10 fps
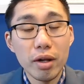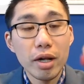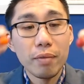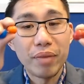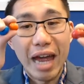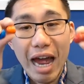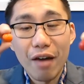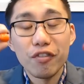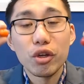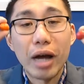After
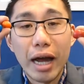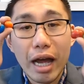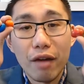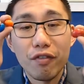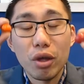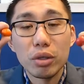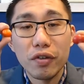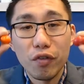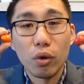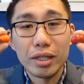I have those
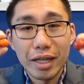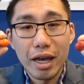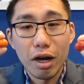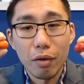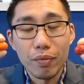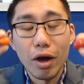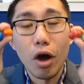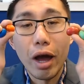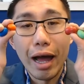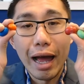four down,
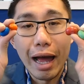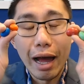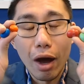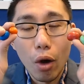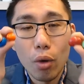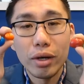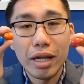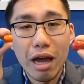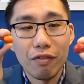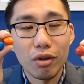only
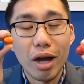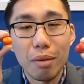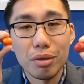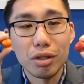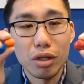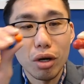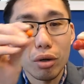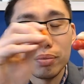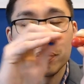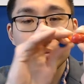after I'm going to go
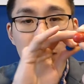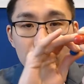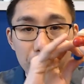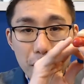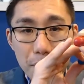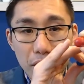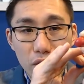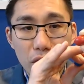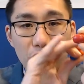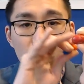paragraph
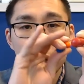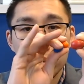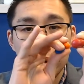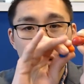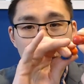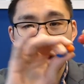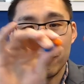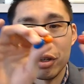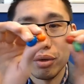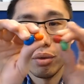one, paragraph
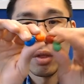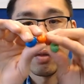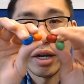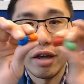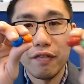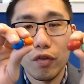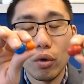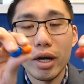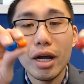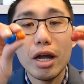two, three, and four,
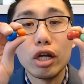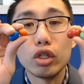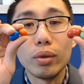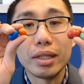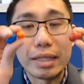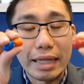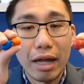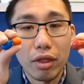do it together.